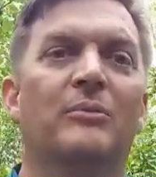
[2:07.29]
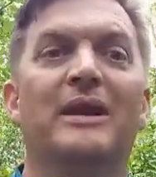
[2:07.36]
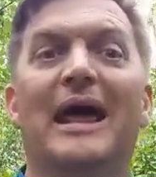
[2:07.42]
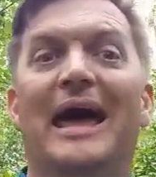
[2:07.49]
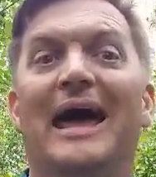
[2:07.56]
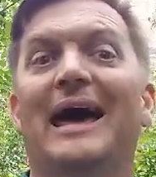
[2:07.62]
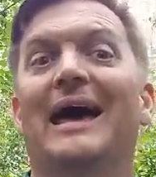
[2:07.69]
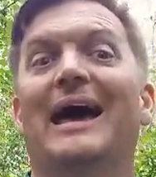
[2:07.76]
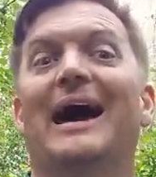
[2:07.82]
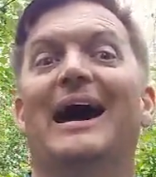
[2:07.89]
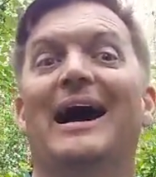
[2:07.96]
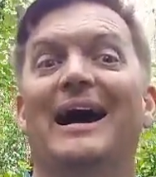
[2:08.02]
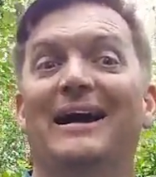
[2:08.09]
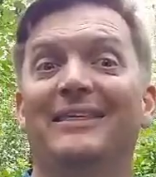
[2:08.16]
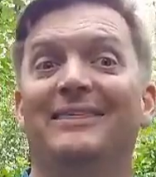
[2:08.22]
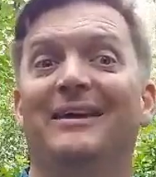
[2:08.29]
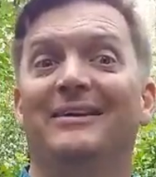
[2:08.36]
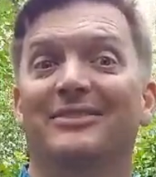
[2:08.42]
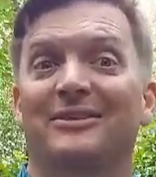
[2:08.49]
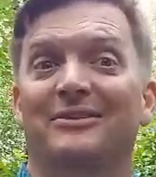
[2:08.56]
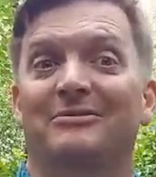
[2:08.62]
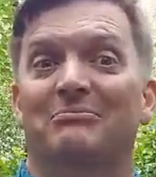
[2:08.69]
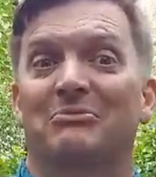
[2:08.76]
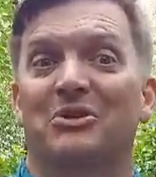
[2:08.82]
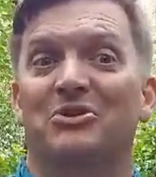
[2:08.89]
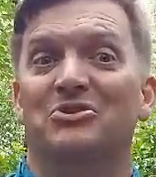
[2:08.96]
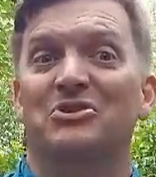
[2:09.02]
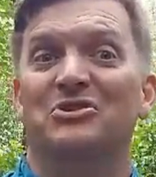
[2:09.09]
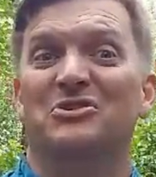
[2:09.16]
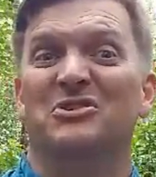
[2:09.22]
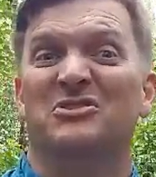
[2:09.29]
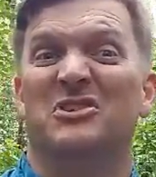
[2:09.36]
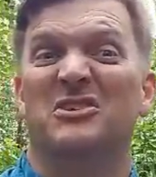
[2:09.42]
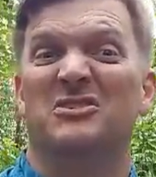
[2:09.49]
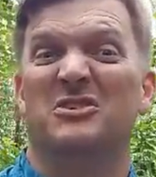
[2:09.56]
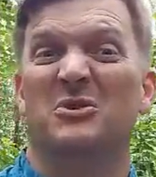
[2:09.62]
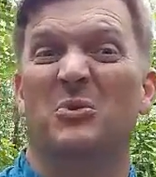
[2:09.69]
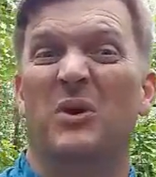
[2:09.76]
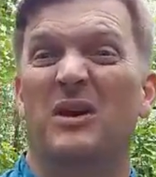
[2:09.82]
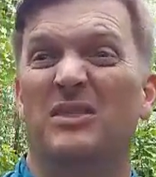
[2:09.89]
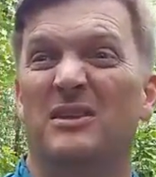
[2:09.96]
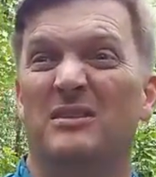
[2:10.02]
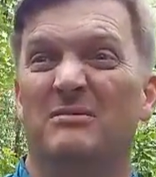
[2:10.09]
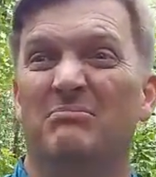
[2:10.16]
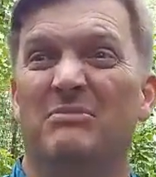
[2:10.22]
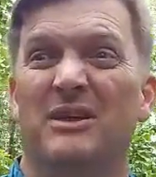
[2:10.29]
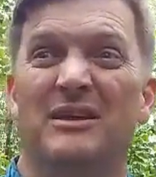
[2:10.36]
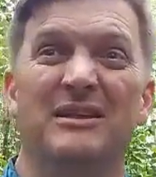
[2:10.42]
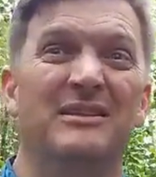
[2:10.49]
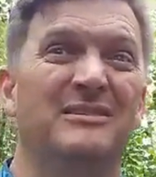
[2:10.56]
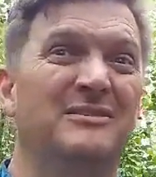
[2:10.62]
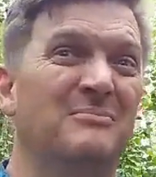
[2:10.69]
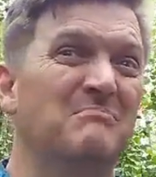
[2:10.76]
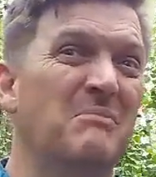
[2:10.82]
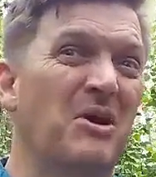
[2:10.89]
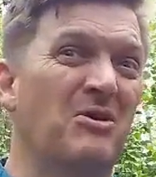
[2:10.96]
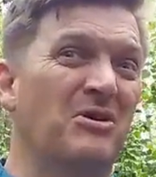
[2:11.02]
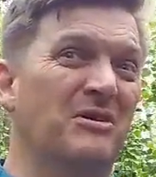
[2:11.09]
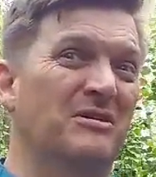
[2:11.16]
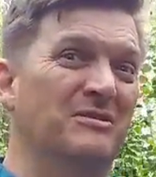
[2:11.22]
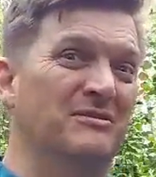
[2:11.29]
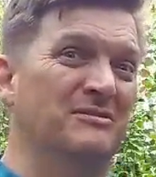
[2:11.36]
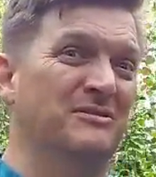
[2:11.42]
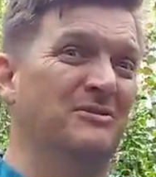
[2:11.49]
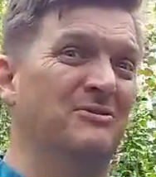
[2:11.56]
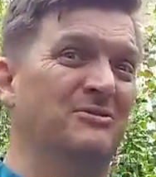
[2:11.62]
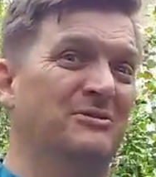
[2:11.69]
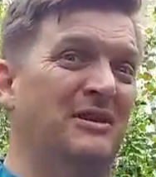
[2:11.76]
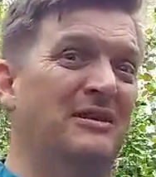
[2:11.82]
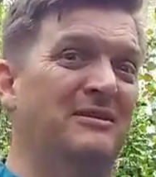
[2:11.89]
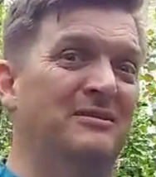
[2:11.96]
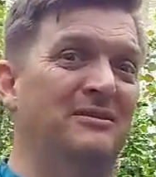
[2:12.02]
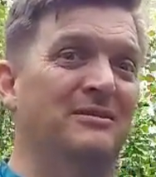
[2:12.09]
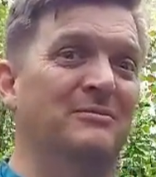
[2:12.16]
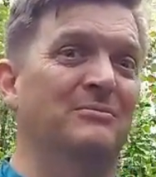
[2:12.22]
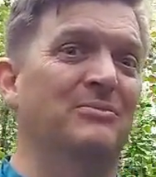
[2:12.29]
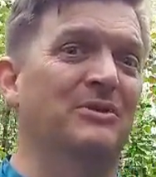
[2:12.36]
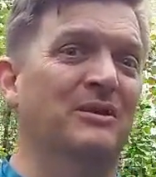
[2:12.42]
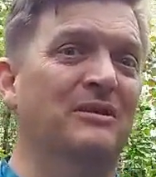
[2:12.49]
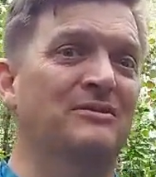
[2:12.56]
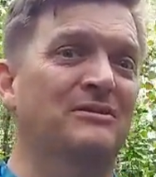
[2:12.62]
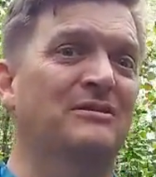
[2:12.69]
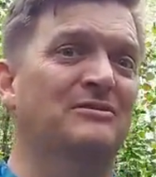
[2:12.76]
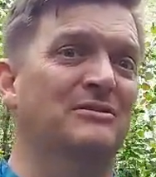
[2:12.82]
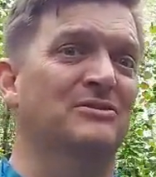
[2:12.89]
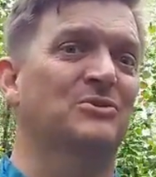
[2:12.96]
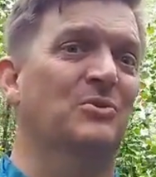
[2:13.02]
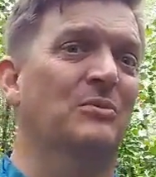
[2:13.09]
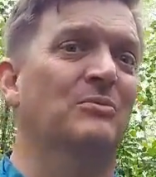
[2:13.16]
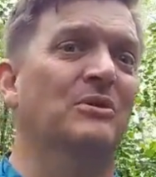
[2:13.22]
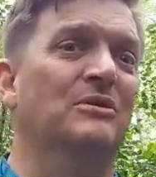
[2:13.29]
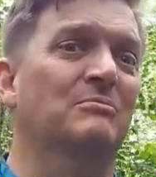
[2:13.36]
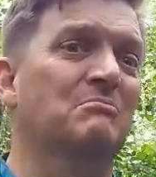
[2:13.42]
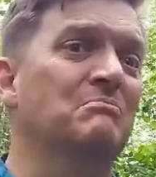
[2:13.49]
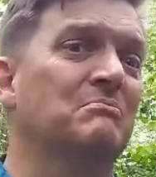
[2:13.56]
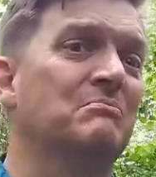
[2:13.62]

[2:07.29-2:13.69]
And I think that Jesus says it the way that at least Americans understand it the easiest, and so I'm going to